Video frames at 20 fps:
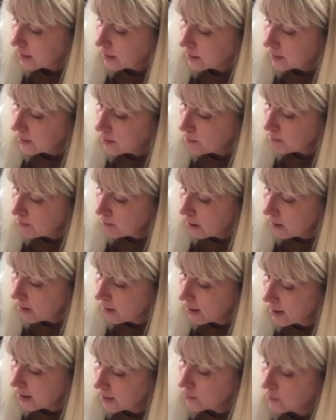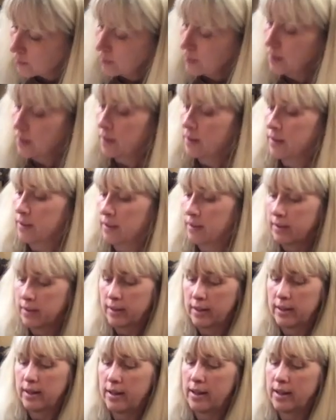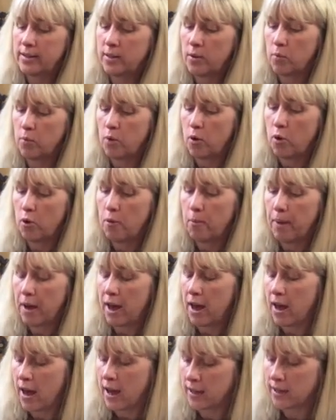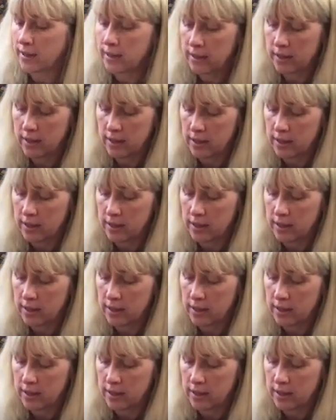The mod, it's a robot.